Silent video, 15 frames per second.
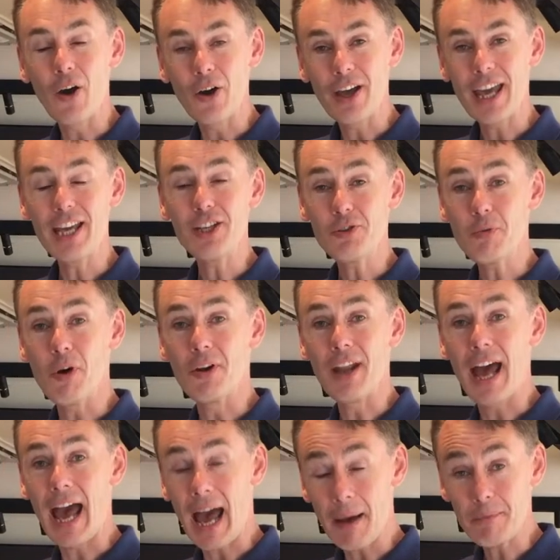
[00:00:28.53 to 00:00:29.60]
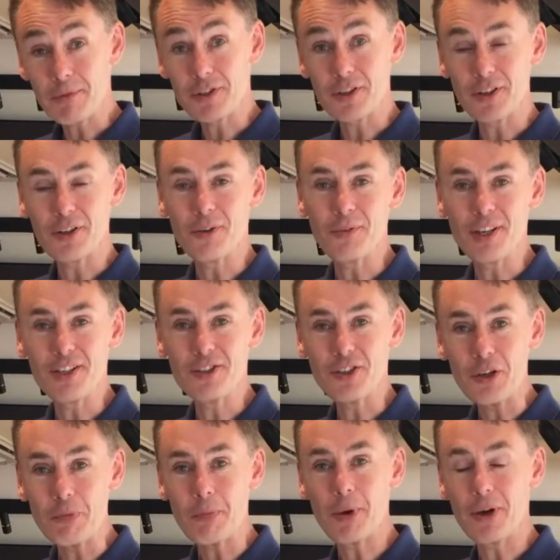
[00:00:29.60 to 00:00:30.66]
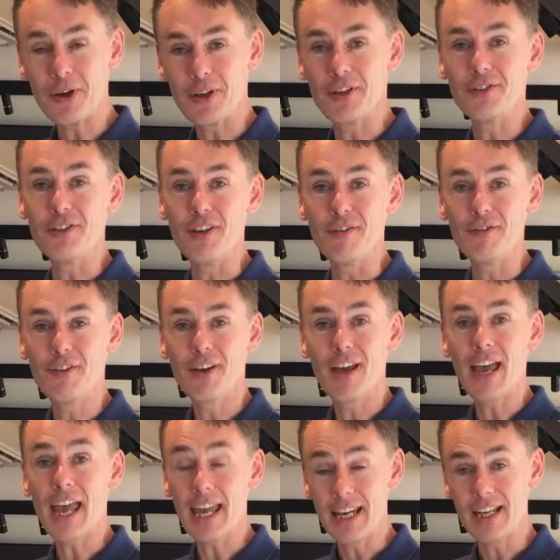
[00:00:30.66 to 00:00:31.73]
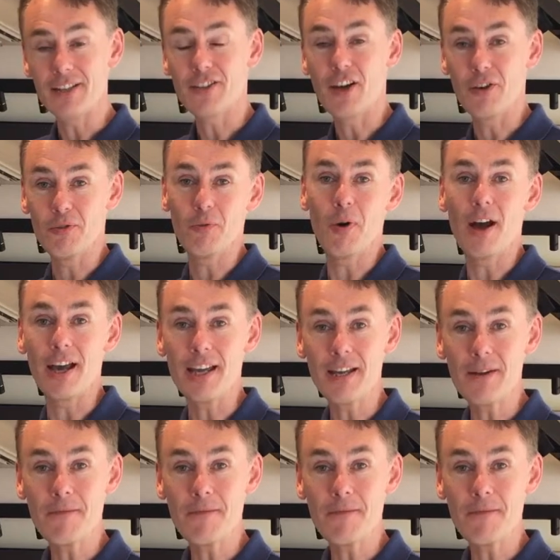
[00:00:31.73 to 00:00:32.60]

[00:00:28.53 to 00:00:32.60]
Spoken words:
Each one absolutely superlative in its own way.